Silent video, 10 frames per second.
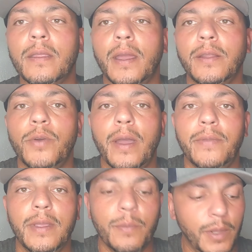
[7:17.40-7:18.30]
I do have
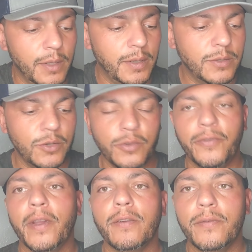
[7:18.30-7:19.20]
the ability to. It's
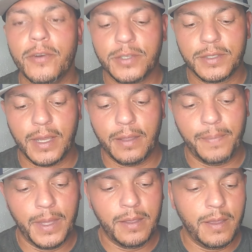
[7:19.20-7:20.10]
very versatile.
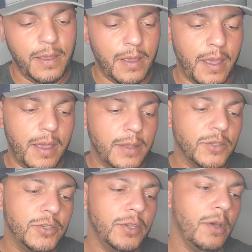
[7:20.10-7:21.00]
And
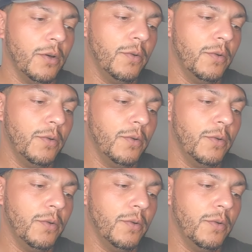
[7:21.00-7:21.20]
so,